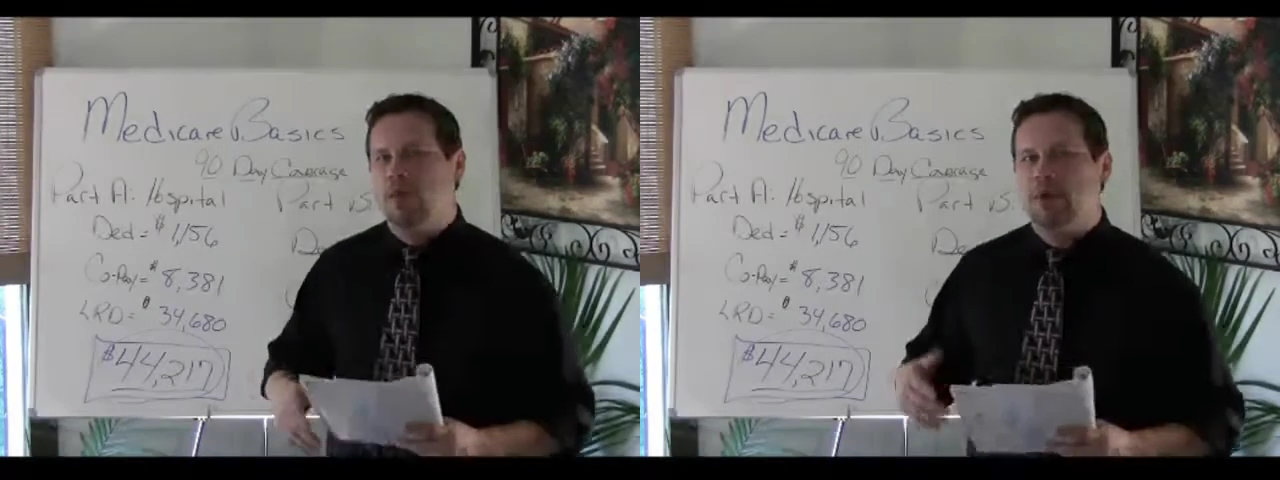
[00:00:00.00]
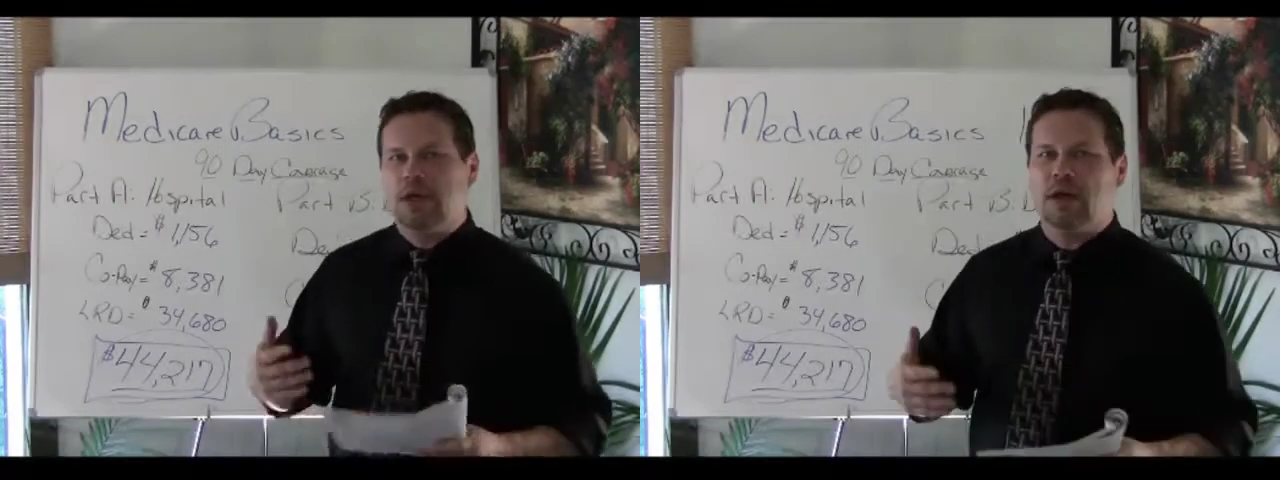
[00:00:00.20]

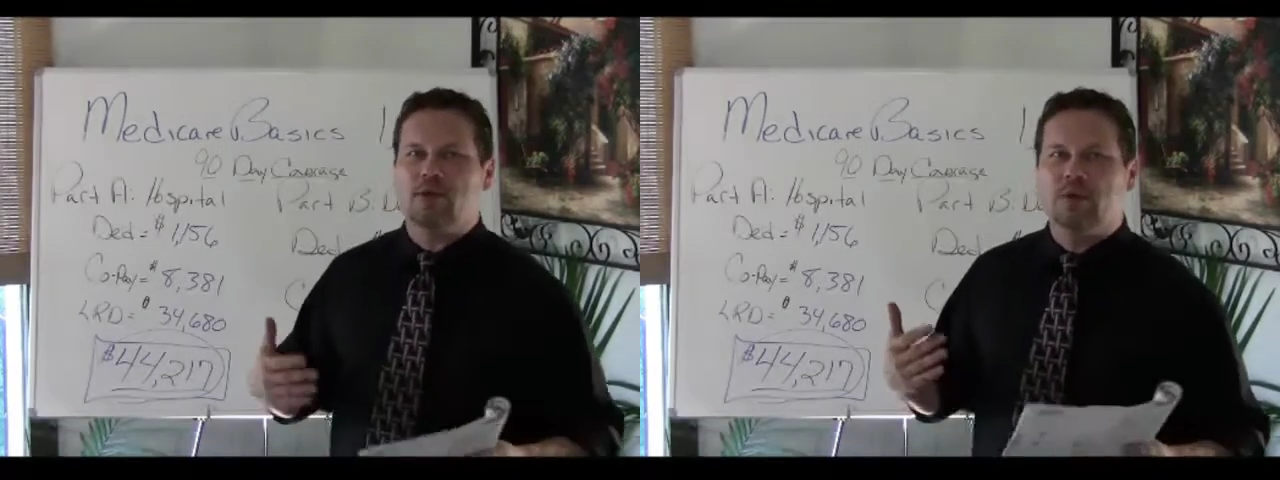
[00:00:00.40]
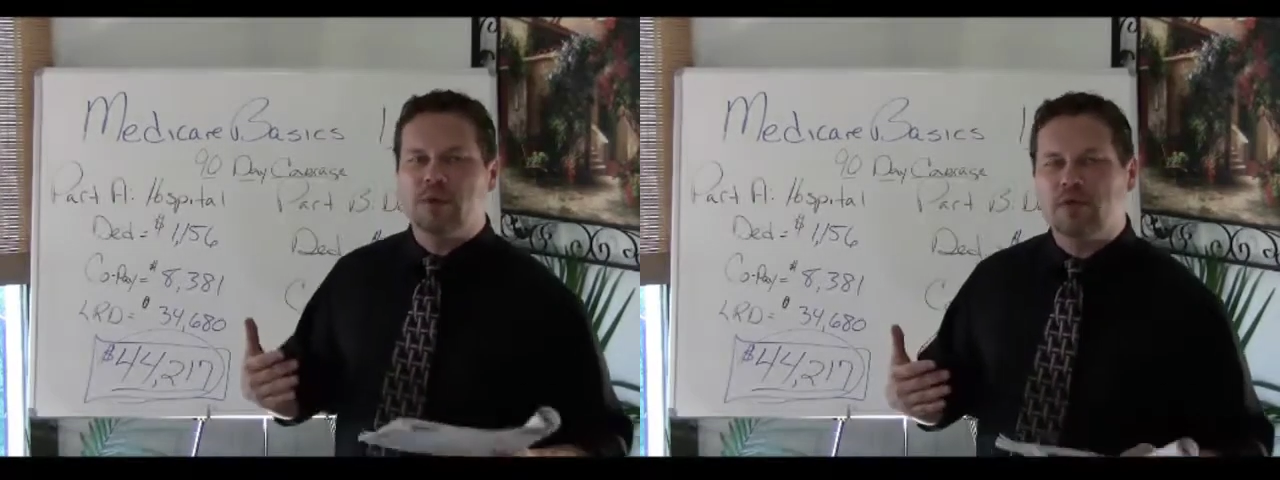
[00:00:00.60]

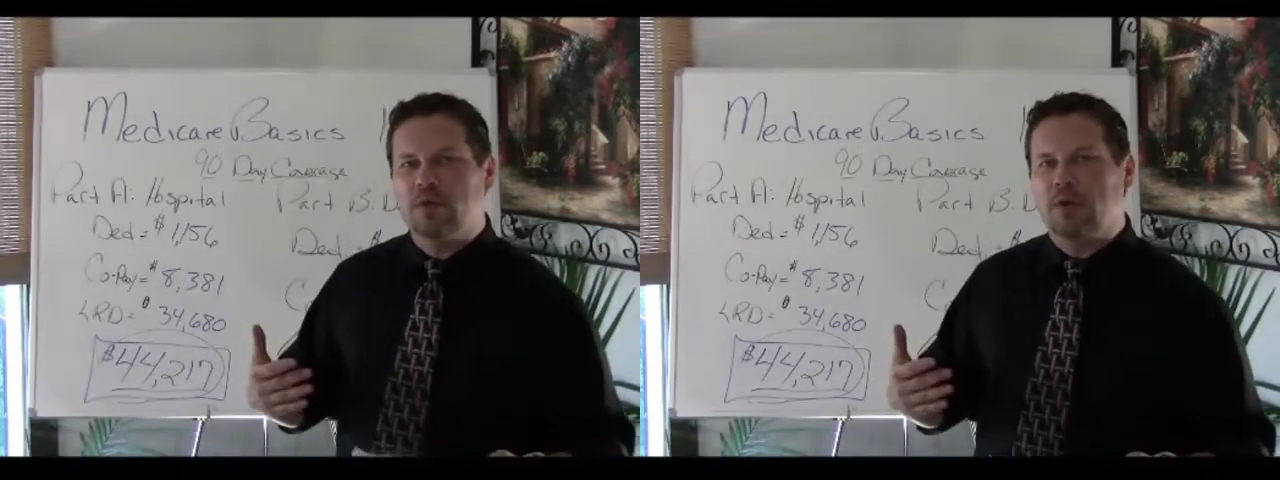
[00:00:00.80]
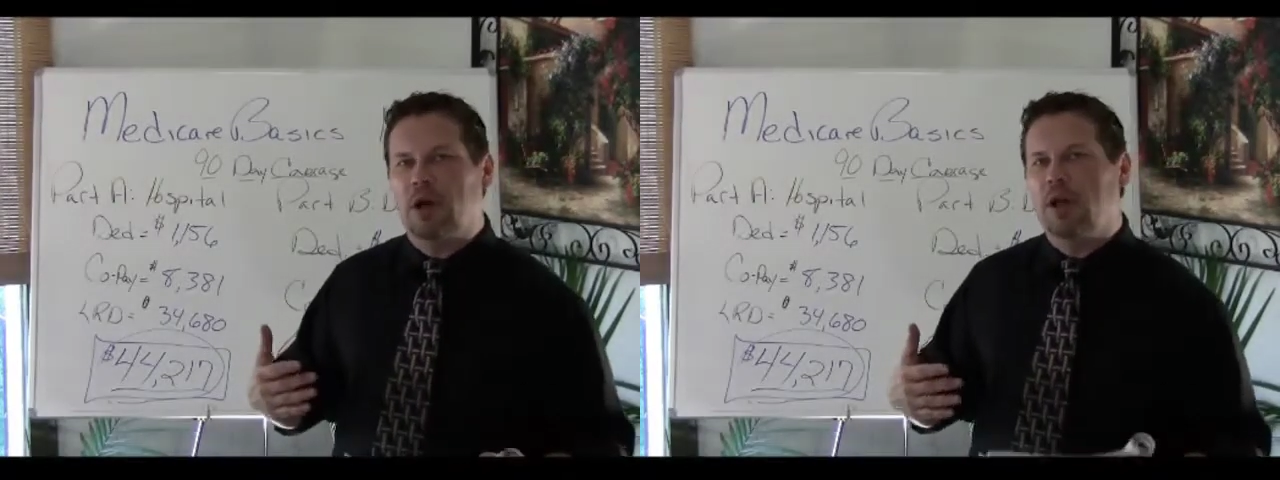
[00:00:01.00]
because first
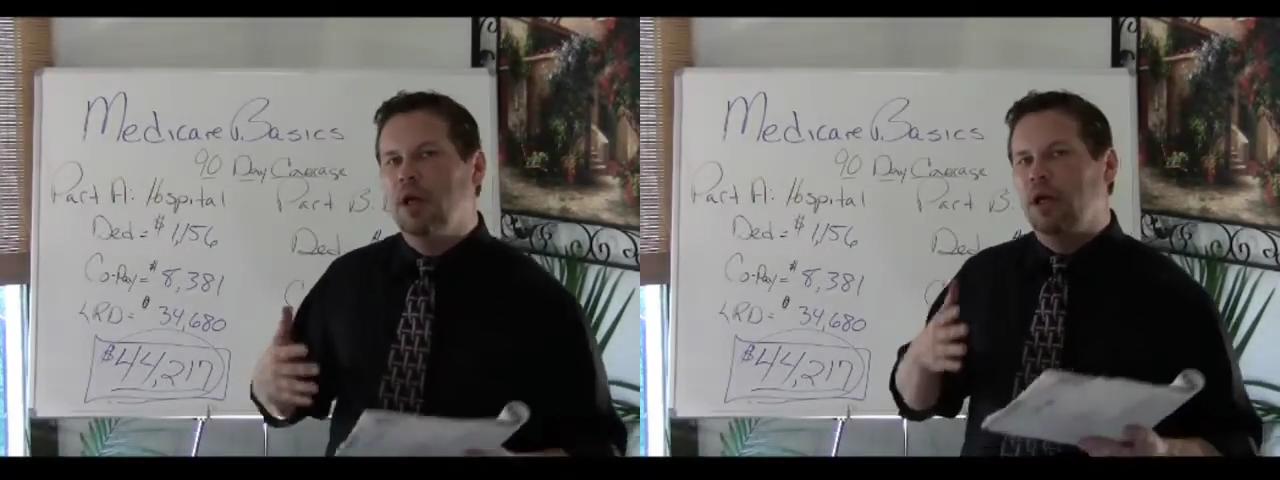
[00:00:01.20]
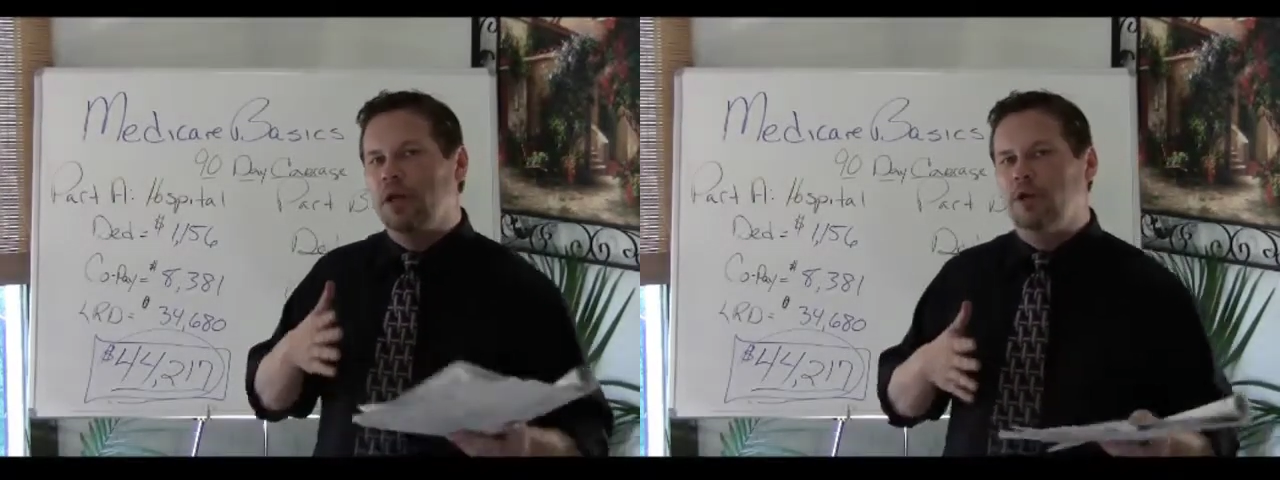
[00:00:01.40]
of
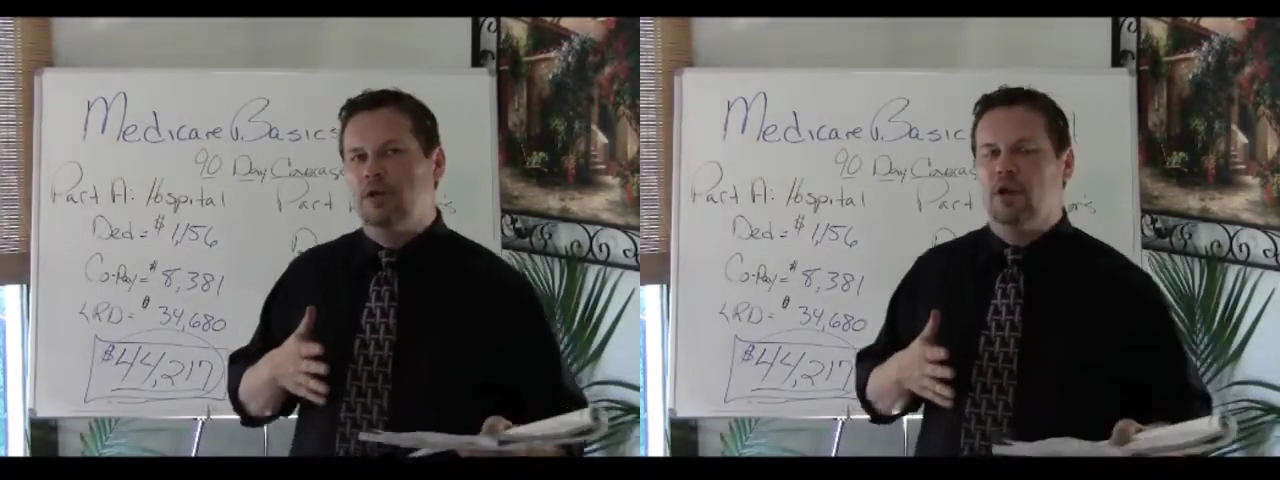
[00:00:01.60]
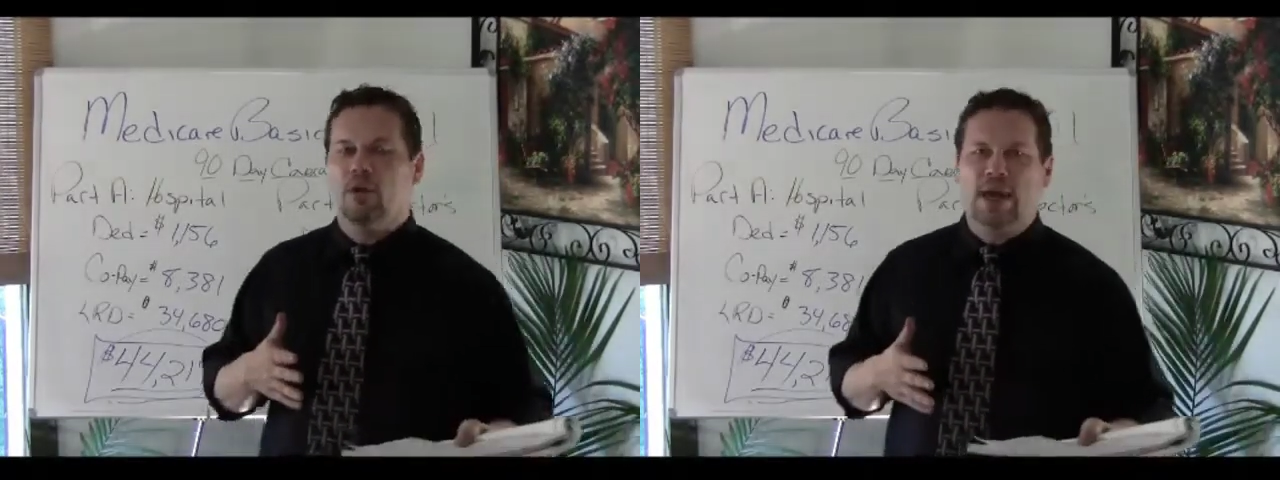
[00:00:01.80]
all, you
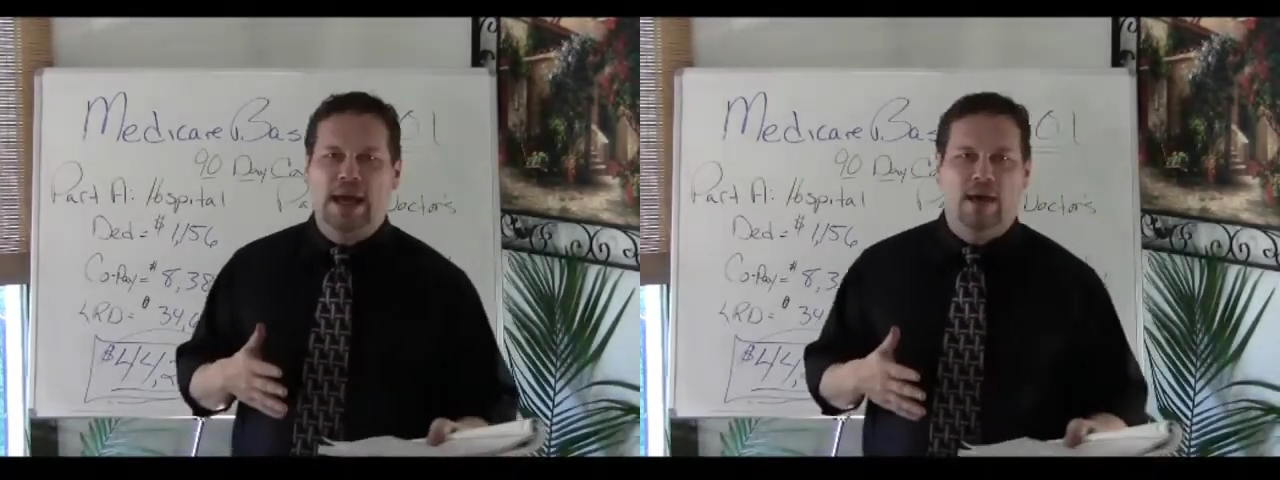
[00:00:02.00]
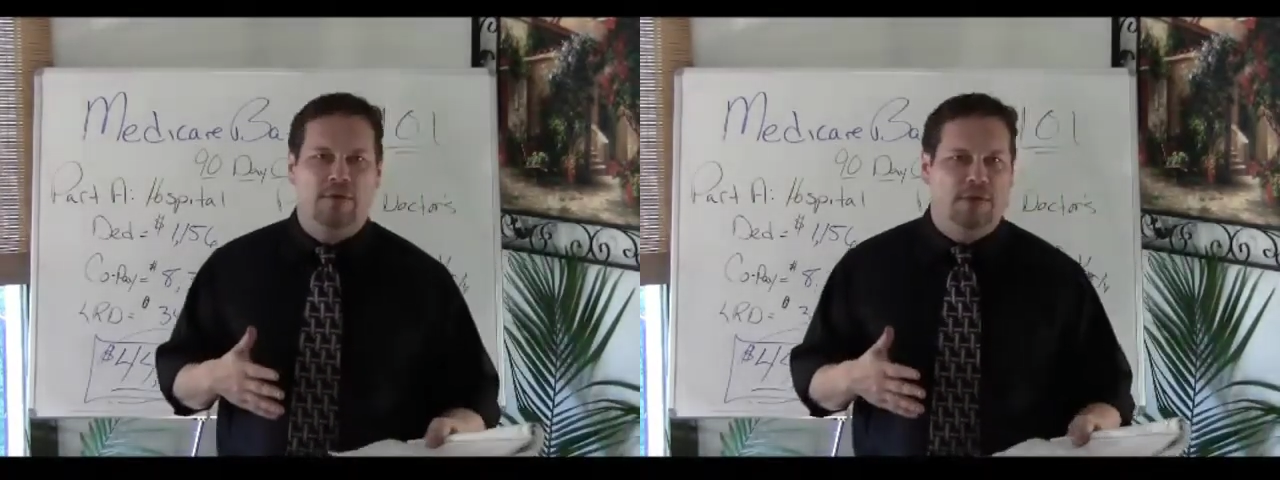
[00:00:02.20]
don't
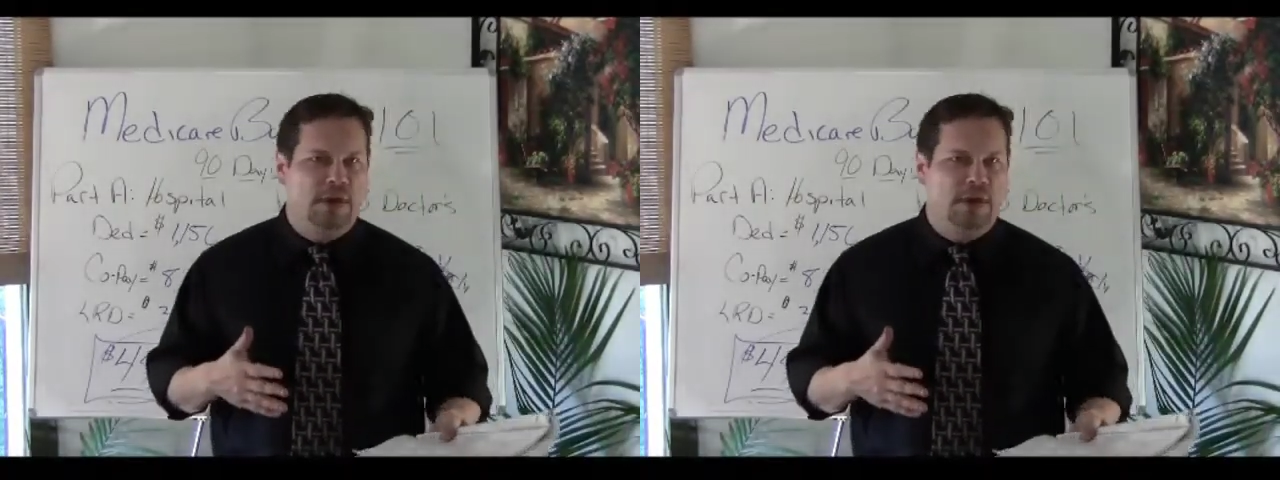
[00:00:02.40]
have